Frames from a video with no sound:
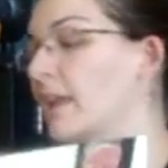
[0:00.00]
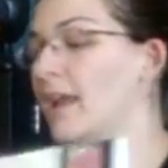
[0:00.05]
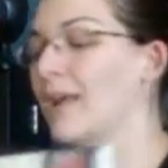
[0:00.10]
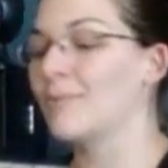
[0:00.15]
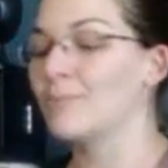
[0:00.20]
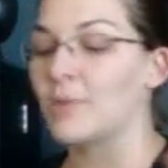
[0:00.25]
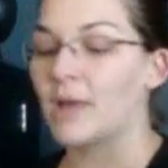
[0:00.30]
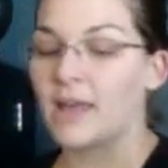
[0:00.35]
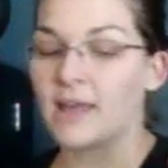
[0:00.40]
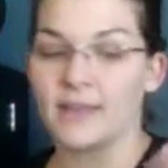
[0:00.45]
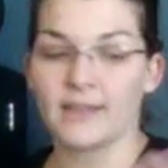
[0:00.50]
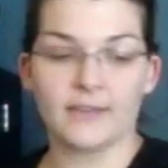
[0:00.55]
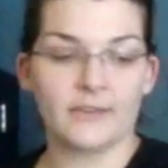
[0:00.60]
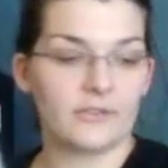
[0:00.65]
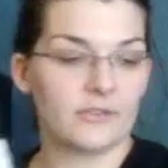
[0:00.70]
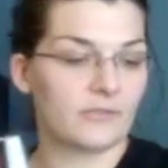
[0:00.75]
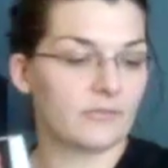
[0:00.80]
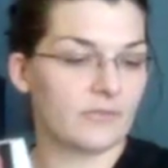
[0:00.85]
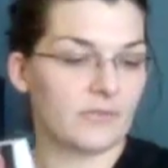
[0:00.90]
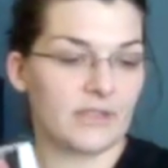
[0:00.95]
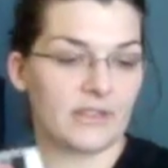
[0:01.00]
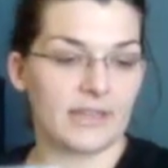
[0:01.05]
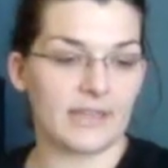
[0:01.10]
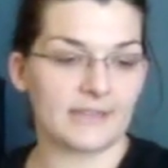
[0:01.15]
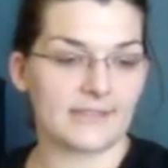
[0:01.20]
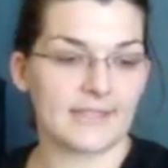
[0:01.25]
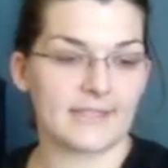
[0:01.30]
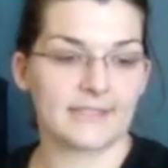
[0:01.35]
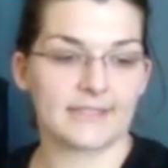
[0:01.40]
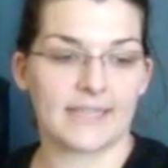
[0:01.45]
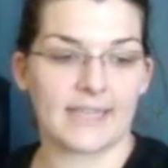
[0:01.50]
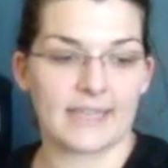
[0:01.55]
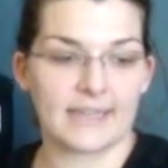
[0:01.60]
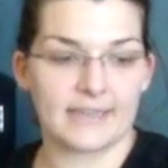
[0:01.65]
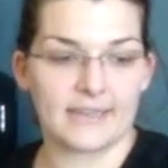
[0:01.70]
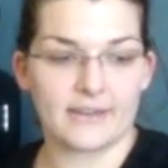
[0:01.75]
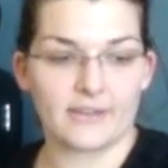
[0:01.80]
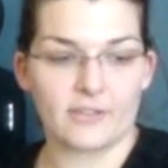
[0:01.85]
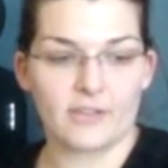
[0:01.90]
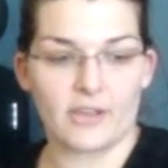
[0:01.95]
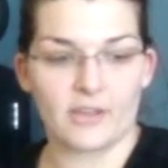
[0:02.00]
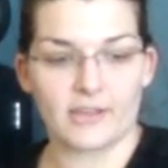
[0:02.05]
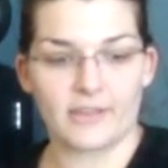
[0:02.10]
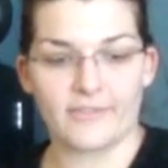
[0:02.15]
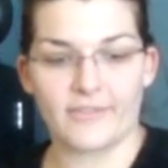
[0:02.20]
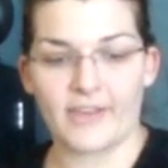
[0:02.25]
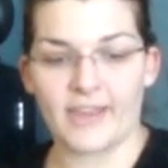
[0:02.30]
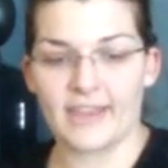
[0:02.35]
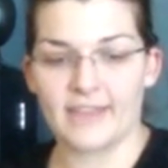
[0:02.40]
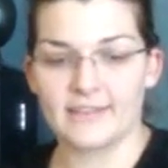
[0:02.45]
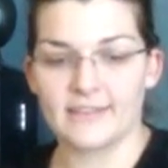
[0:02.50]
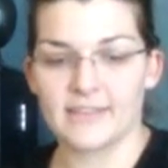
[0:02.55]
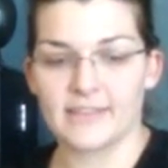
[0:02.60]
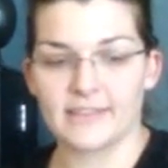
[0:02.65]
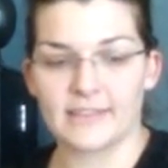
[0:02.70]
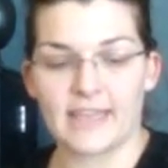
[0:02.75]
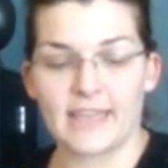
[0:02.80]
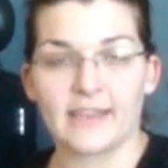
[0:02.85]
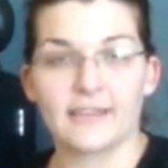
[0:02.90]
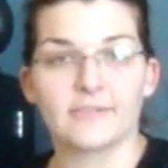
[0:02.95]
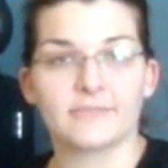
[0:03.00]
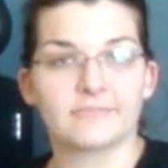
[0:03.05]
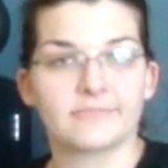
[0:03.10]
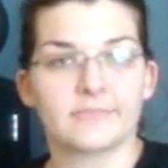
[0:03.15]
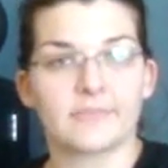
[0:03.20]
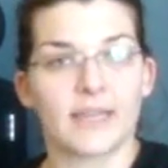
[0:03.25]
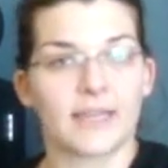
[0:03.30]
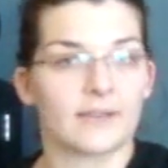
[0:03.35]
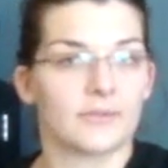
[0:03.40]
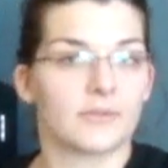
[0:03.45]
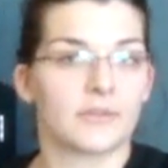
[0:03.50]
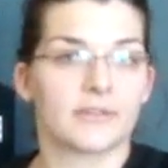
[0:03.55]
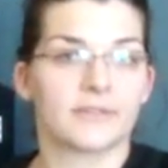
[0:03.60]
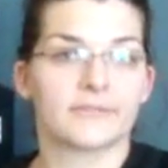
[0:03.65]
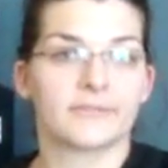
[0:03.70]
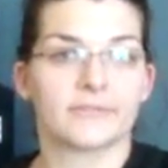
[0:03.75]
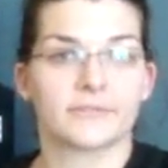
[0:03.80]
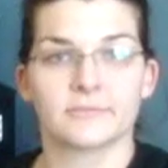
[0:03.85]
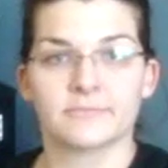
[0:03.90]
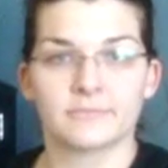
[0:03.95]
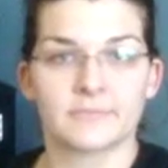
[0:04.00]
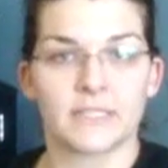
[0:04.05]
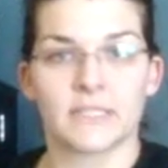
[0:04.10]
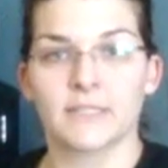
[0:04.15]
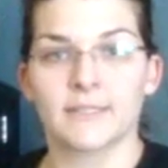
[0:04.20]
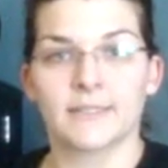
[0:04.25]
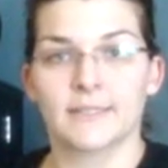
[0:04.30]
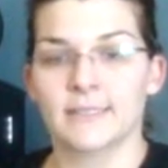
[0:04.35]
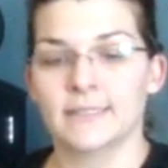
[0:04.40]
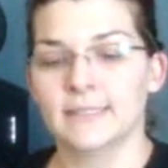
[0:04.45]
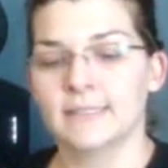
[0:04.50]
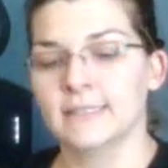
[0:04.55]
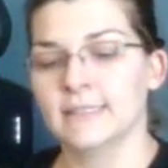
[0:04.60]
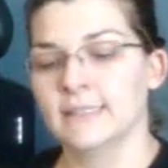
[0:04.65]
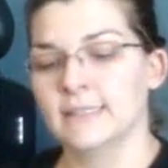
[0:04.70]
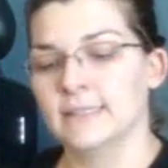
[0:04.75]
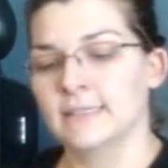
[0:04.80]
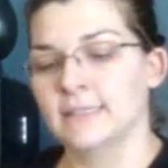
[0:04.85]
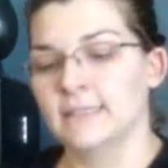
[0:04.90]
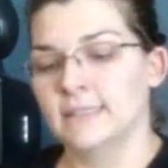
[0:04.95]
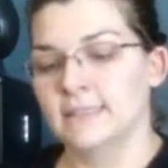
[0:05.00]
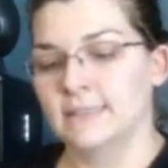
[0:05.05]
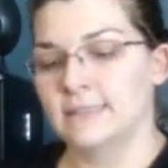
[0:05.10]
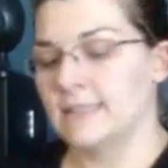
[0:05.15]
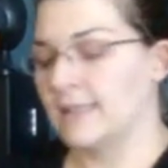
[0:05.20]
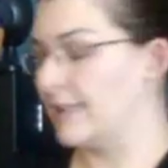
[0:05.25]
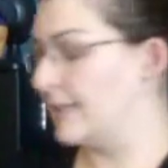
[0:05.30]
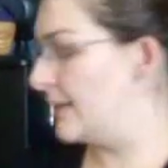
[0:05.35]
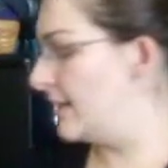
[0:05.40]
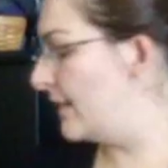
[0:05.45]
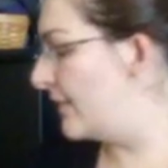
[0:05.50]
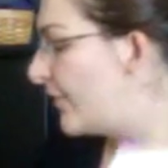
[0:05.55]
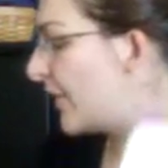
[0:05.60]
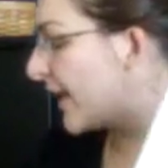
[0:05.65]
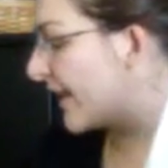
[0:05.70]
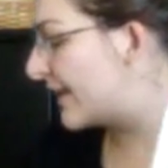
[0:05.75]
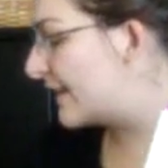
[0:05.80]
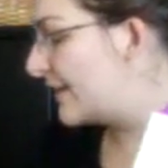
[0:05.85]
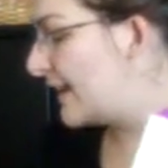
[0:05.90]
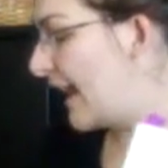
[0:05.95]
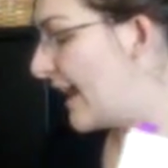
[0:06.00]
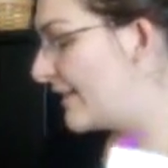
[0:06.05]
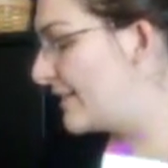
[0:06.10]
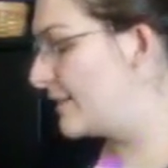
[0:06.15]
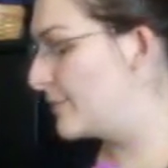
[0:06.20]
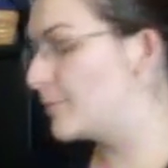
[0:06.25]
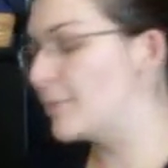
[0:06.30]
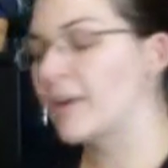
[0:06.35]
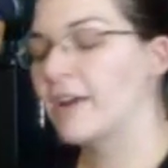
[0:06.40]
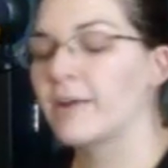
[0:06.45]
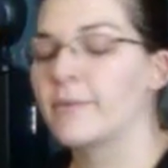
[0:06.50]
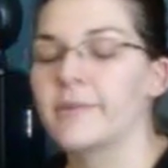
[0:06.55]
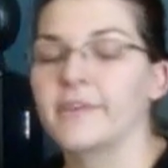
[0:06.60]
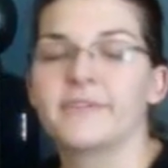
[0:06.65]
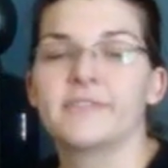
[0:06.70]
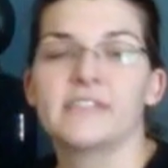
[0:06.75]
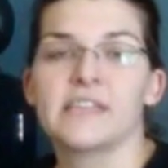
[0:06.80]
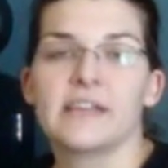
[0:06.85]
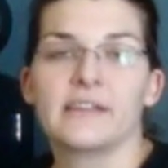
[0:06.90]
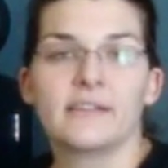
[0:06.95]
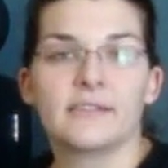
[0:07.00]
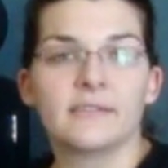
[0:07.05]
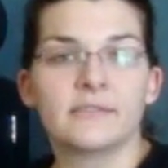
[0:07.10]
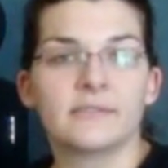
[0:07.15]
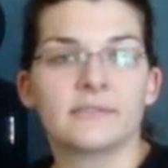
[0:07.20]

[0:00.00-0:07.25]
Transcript: I'm behind with the SS Living It If I had done that, I would have done. If I had had this book, I would have done.